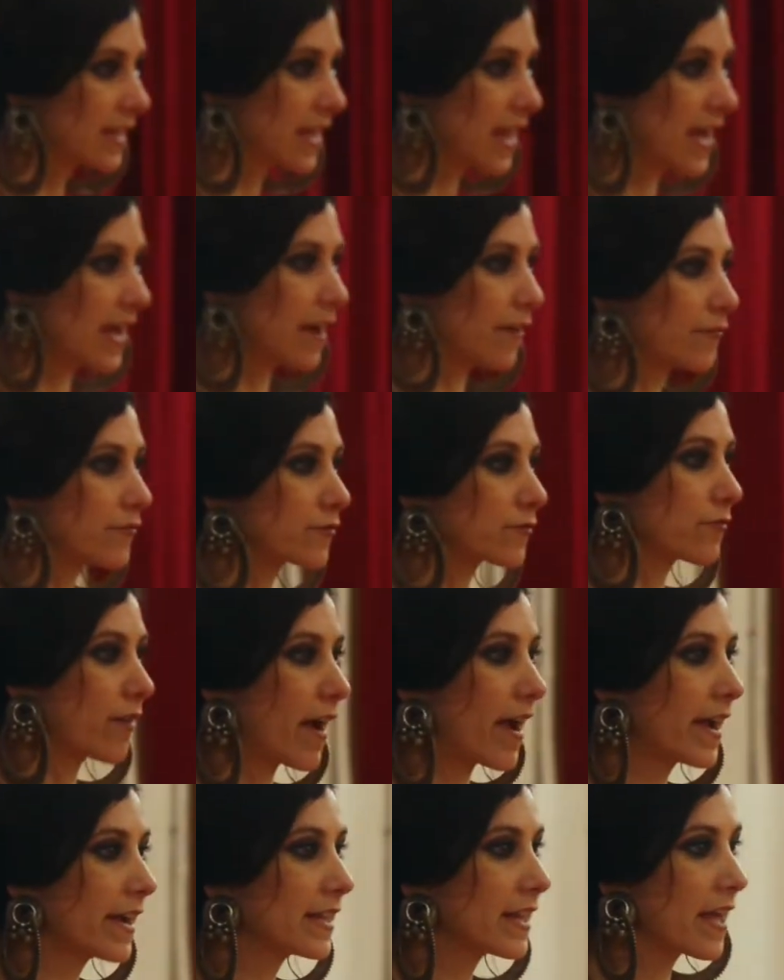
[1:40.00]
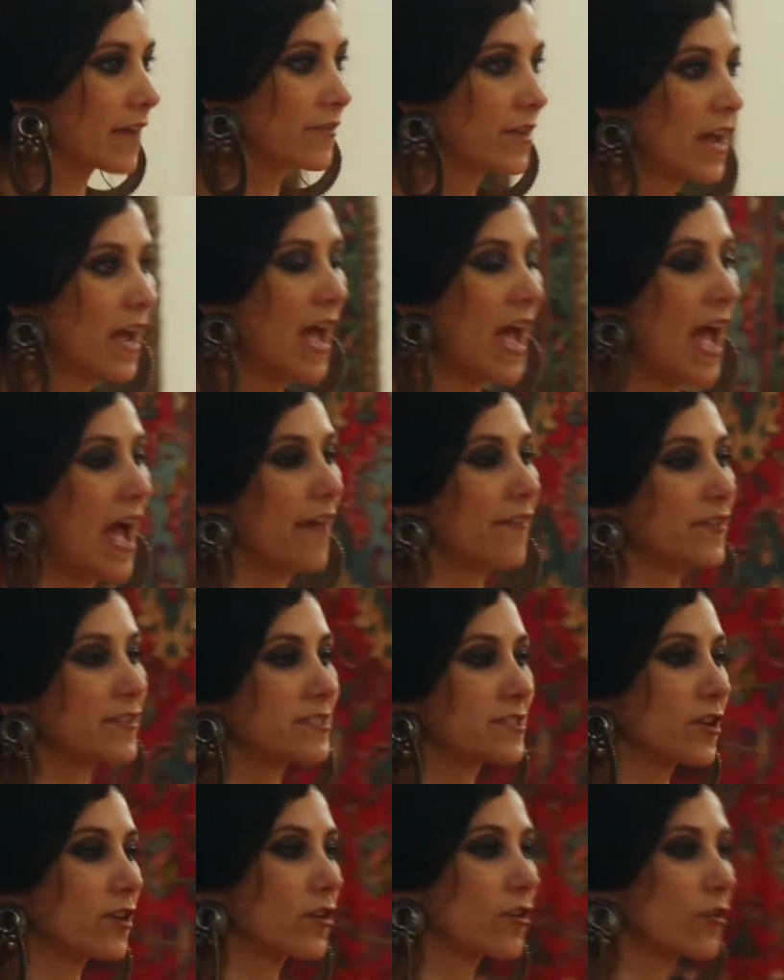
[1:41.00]
human movement. And the
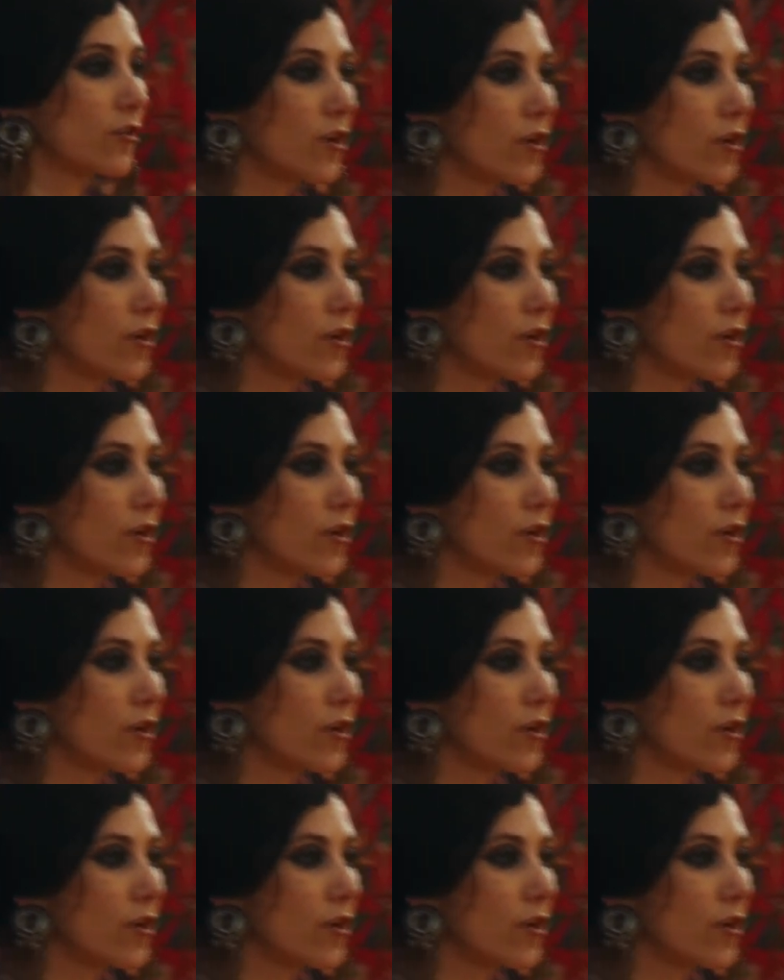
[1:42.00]
circle